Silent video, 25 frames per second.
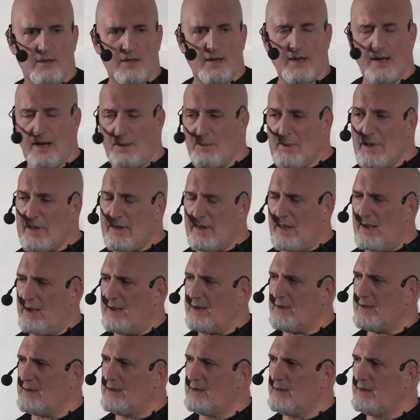And I mean
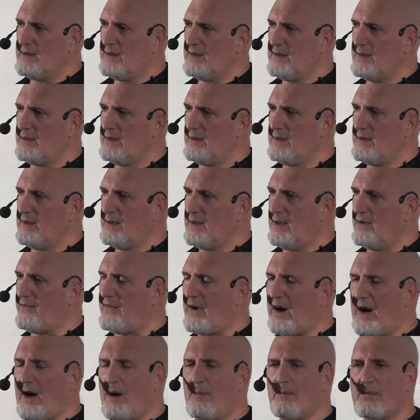that. If
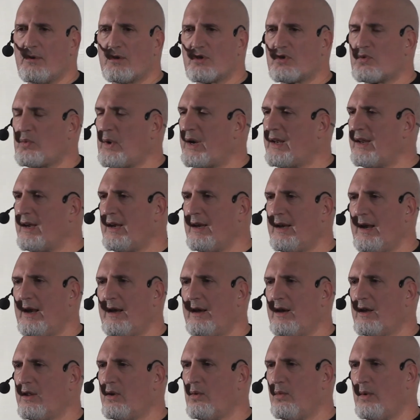I'm persuading in
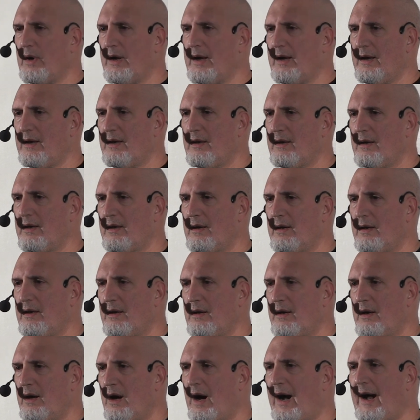any other way,
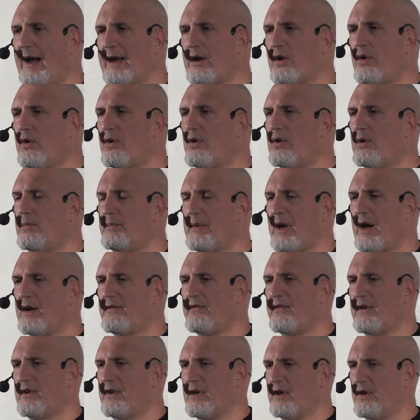I go home not
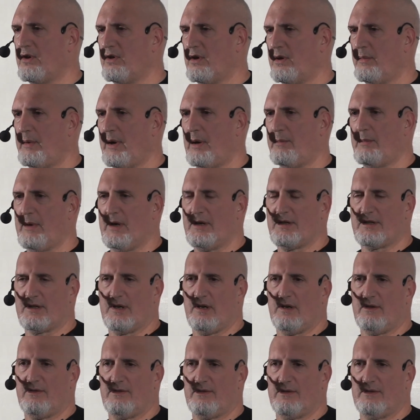feeling good about
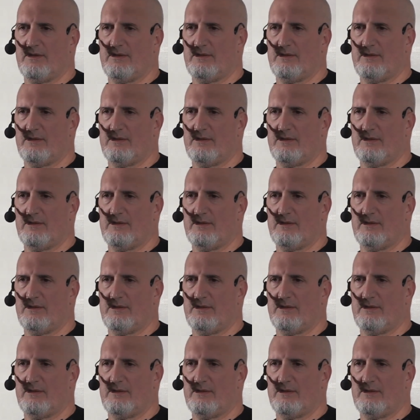myself.